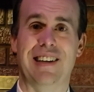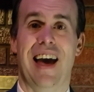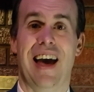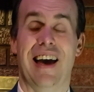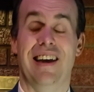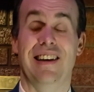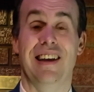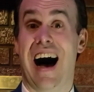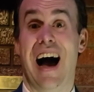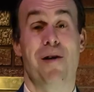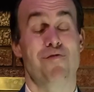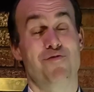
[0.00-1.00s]
and
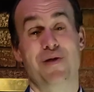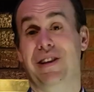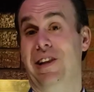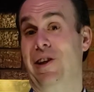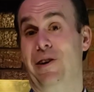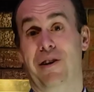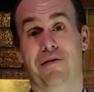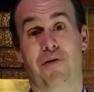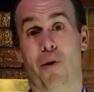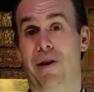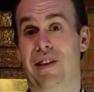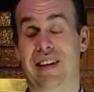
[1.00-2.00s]
I'm really looking
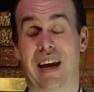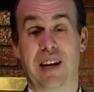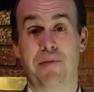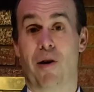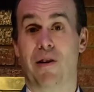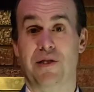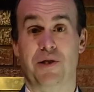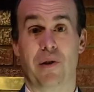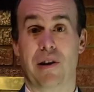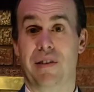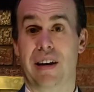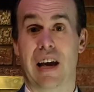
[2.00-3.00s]
forward to the Kingdom Hearts 3
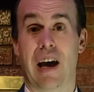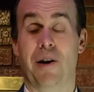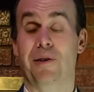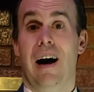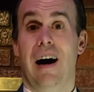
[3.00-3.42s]
video.